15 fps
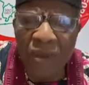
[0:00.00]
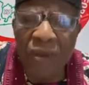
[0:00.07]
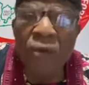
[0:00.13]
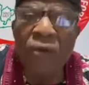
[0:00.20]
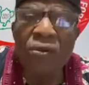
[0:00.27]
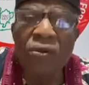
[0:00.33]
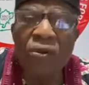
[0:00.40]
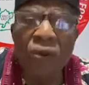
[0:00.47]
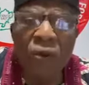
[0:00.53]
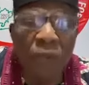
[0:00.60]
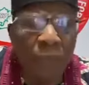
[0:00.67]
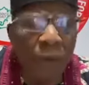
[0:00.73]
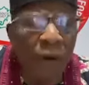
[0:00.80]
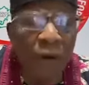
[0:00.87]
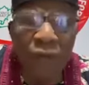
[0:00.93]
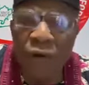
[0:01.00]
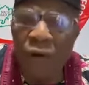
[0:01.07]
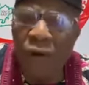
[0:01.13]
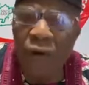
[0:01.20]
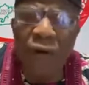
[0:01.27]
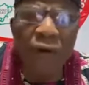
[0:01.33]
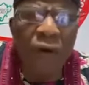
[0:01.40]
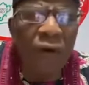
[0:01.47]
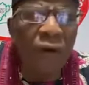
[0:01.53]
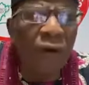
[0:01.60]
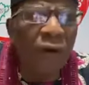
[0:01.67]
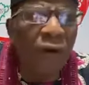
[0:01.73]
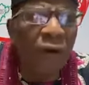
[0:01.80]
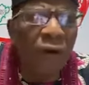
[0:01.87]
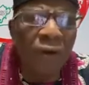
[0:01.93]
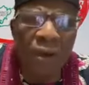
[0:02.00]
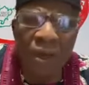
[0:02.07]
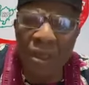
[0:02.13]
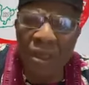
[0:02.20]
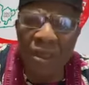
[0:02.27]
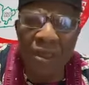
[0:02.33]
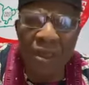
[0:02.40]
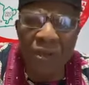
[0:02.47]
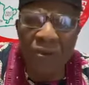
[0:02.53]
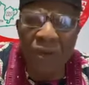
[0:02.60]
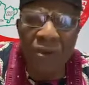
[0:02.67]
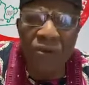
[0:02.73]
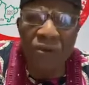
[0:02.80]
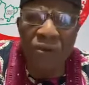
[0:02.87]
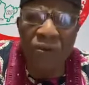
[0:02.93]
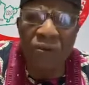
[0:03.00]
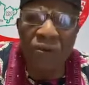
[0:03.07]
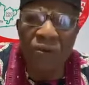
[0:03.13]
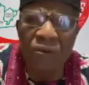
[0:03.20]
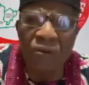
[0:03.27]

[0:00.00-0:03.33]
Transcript: on top of all the things they want to do.